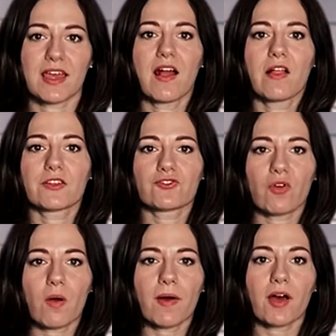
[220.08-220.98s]
The
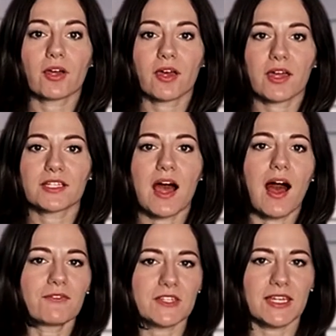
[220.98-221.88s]
drop occurred
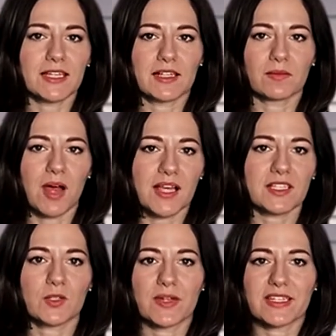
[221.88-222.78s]
after Elon Musk
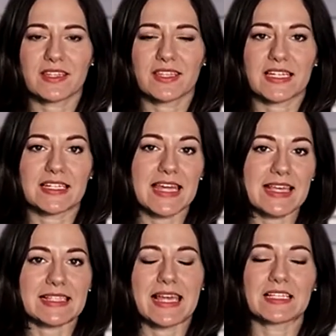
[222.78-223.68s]
tweeted that
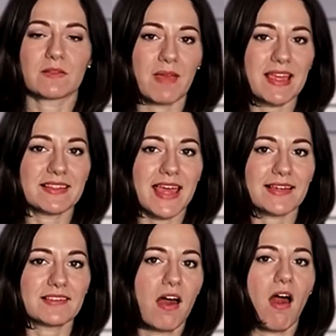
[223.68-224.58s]
Tesla and SpaceX